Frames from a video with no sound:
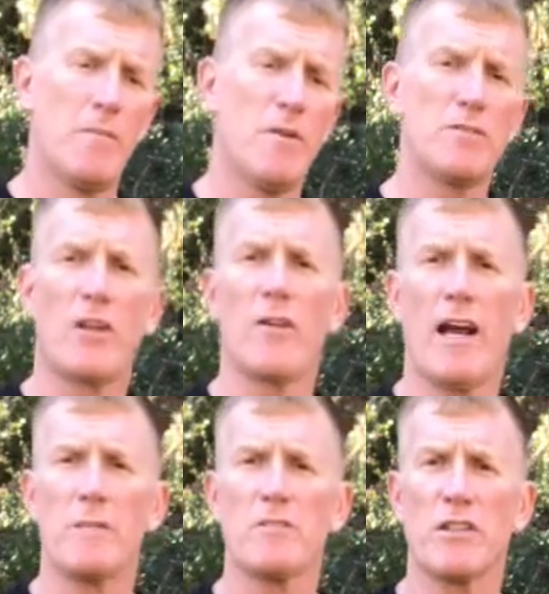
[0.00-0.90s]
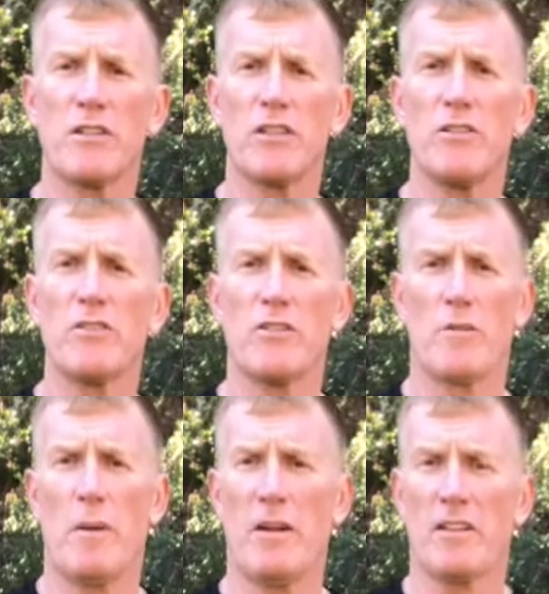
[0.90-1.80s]
There's other items you could use
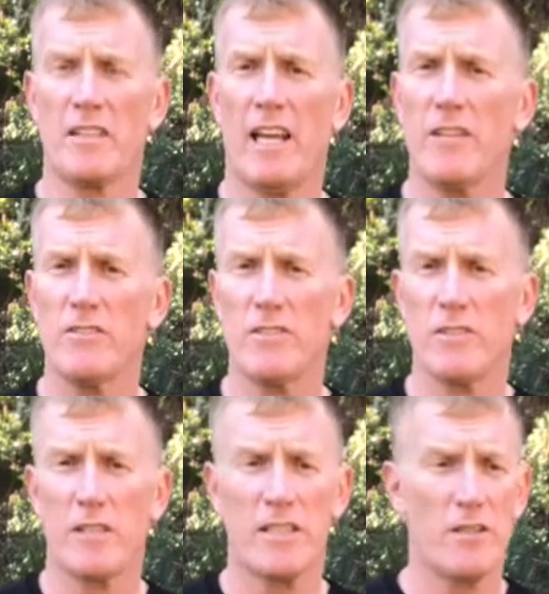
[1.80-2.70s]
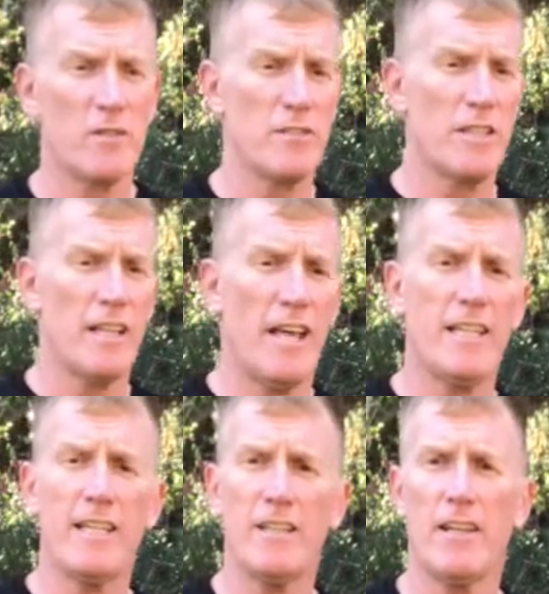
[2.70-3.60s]
or bear containers. You can get those at
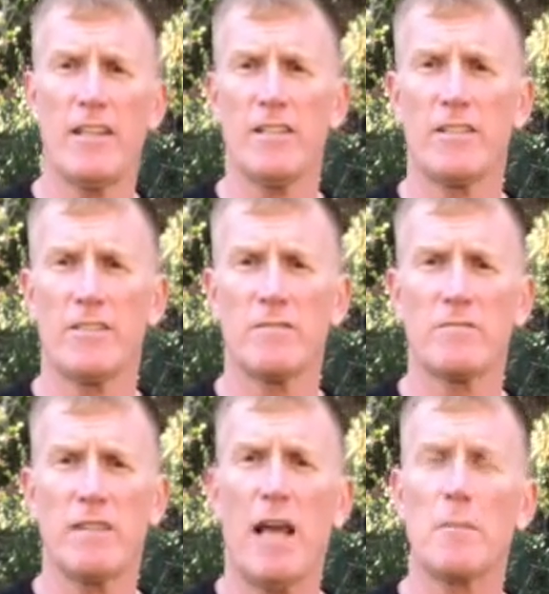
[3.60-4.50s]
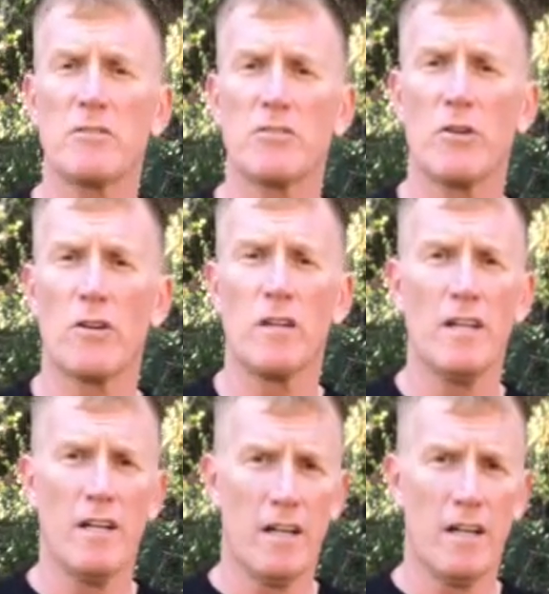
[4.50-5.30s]
any camping store.